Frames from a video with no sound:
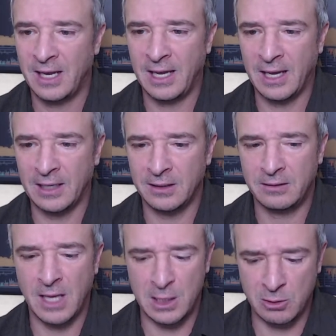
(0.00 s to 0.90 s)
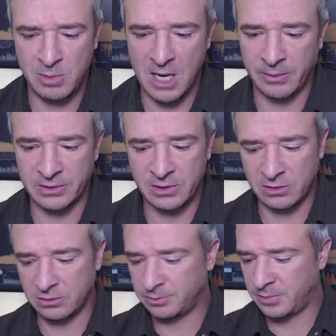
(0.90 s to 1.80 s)
And then you'd be able
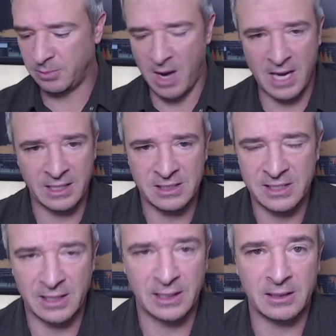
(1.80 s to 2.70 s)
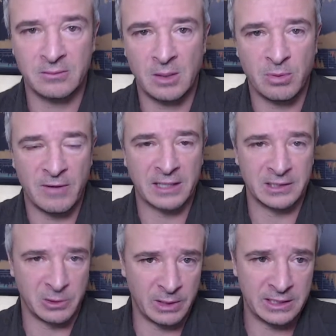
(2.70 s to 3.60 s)
to be buying and selling and, and providing
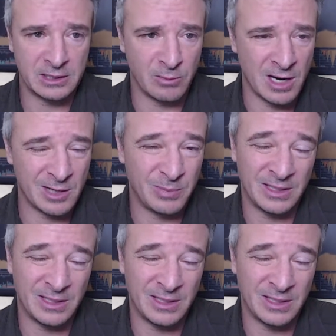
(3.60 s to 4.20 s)
liquidity to the market.